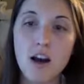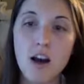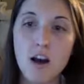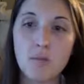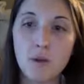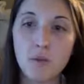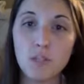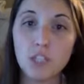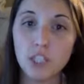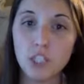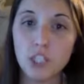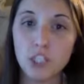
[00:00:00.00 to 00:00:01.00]
I
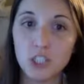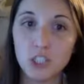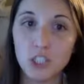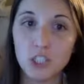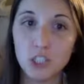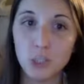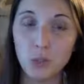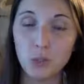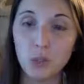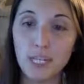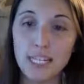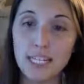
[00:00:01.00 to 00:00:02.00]
really encourage you to
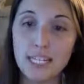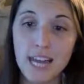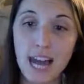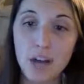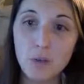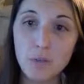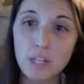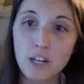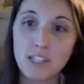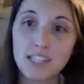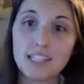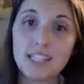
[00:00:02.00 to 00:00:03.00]
do it now,
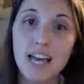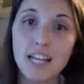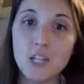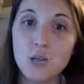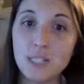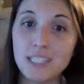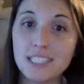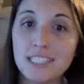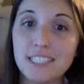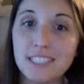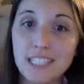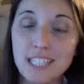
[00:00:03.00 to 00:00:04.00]
because then you can
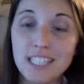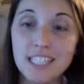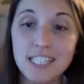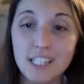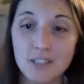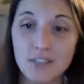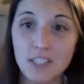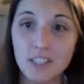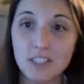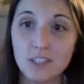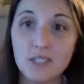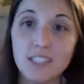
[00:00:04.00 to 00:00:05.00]
see the
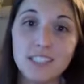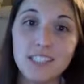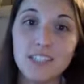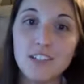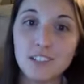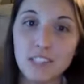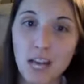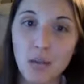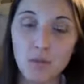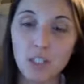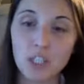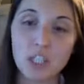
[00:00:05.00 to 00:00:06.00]
difference. You can see your
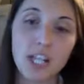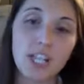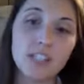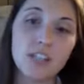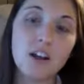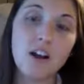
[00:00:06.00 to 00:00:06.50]
lab work change,